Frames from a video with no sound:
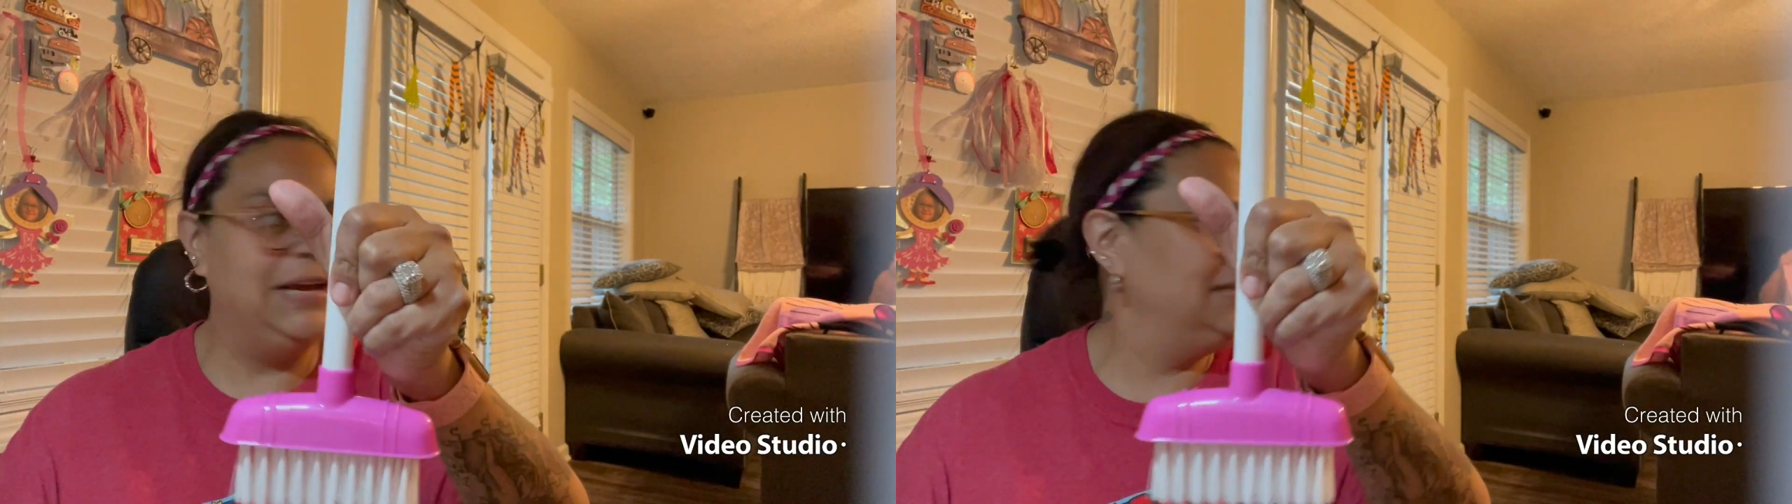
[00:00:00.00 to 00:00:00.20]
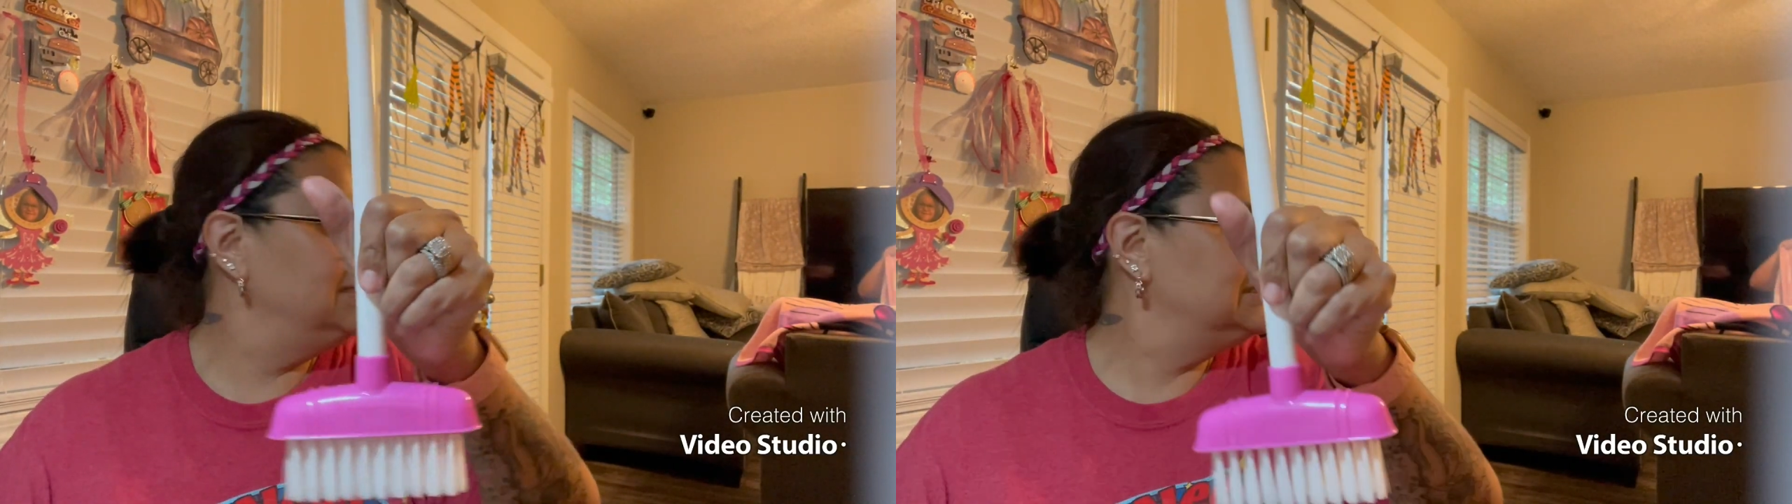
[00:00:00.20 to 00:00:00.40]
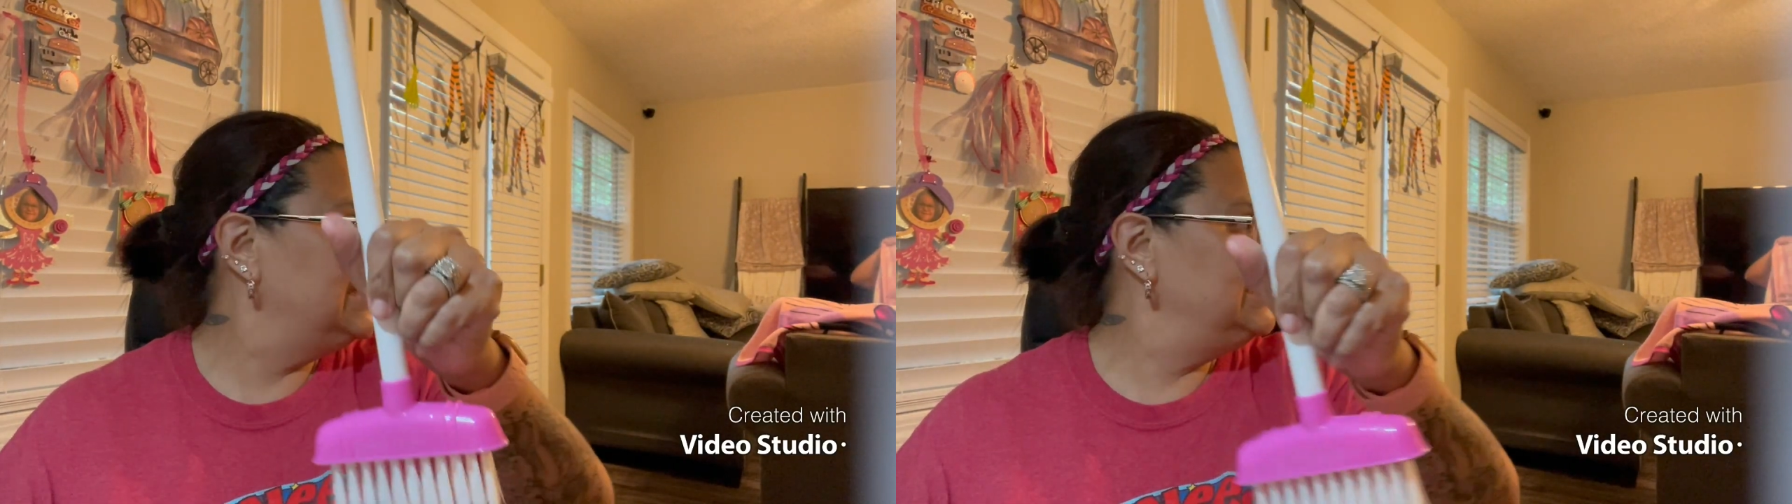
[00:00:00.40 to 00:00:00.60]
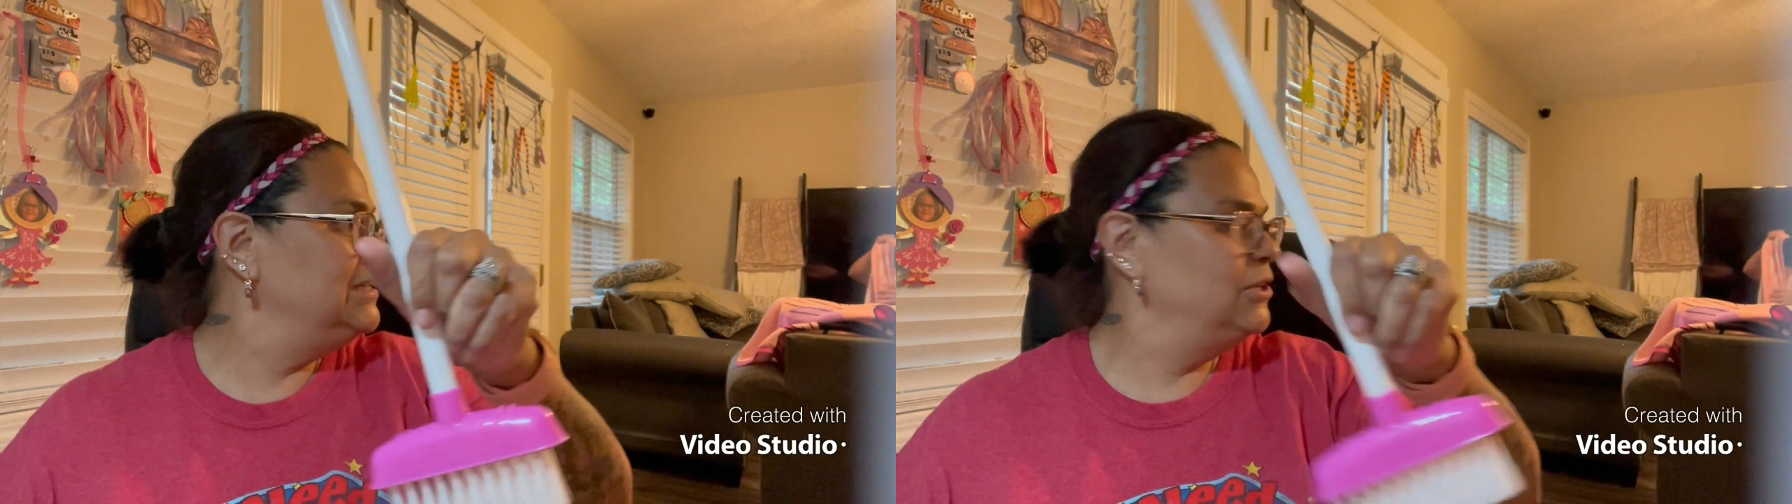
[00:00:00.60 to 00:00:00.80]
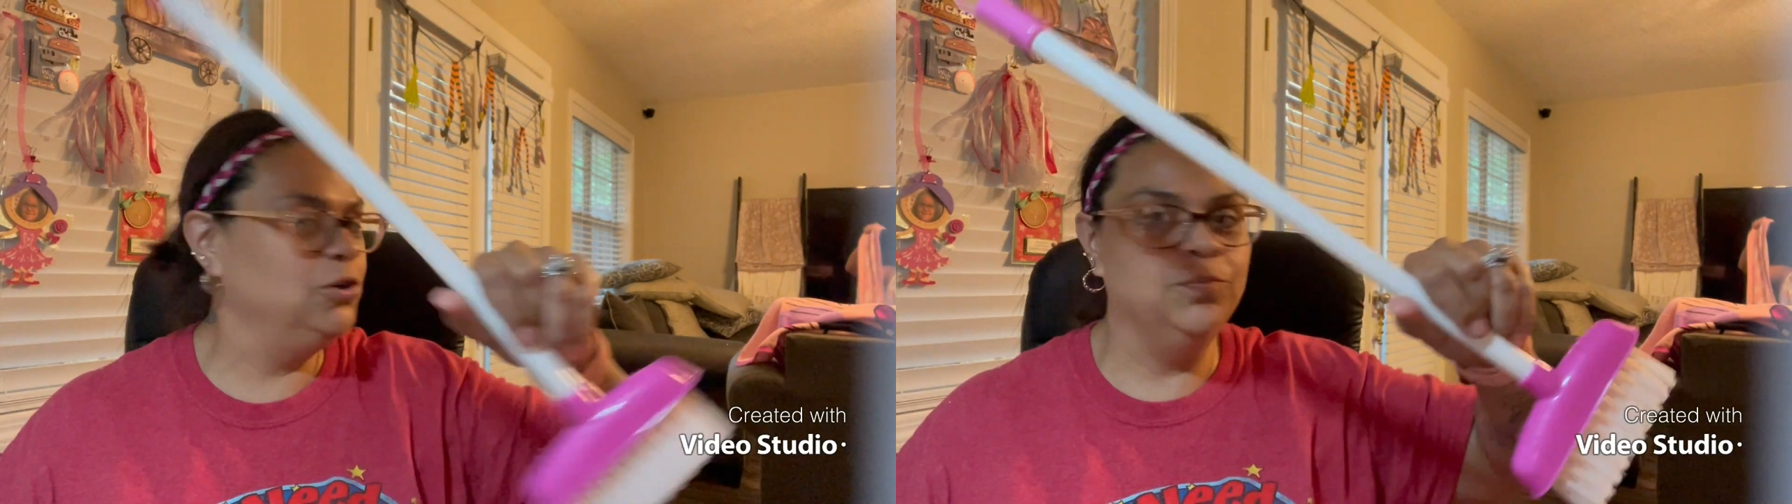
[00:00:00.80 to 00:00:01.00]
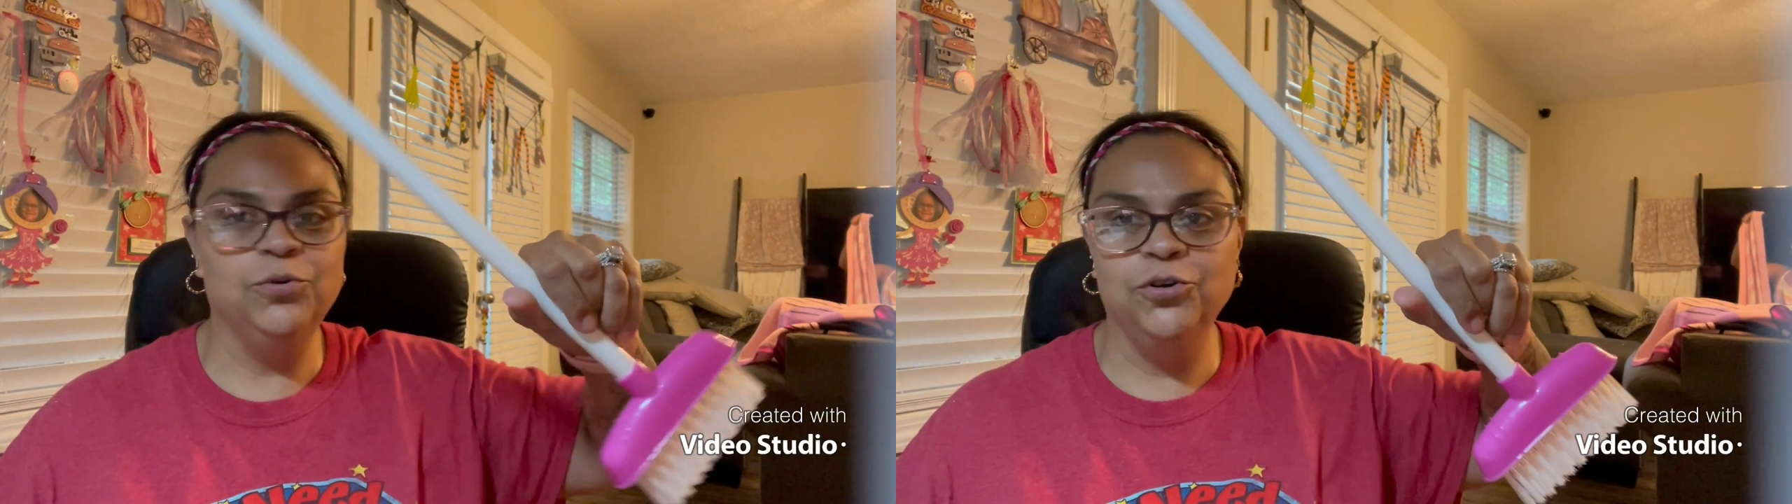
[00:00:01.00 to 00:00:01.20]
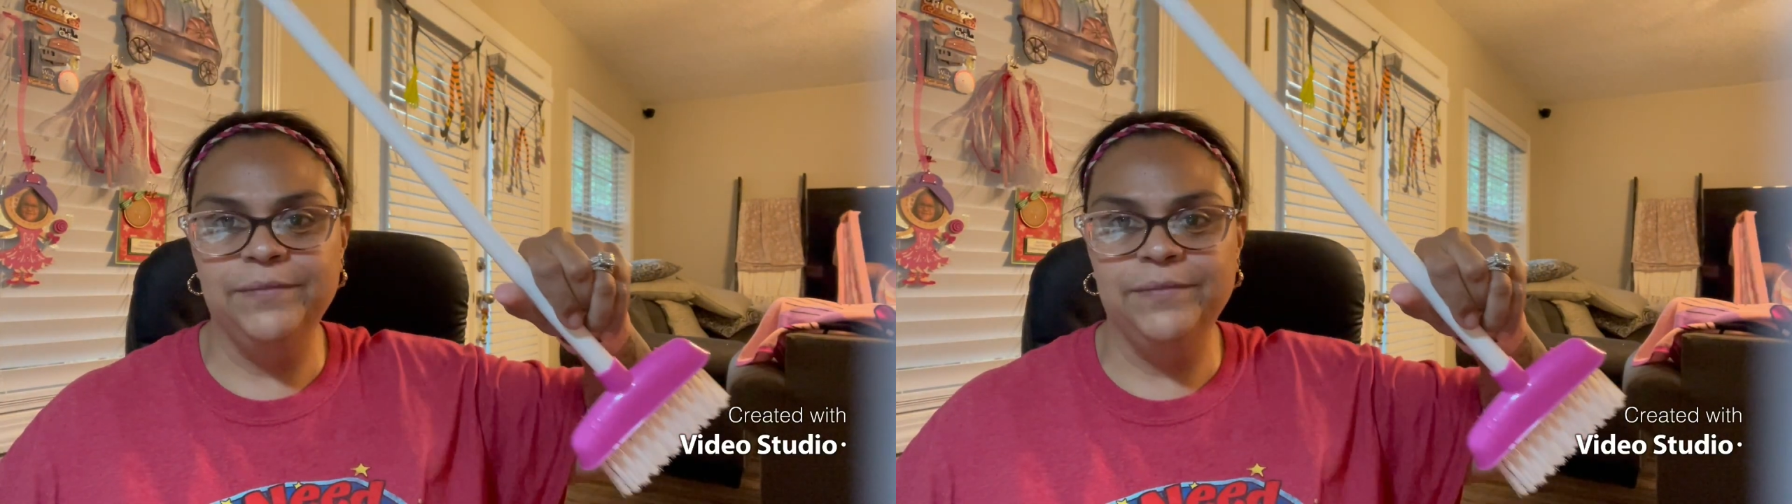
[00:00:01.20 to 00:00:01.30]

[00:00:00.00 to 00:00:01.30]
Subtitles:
And the tiny little broom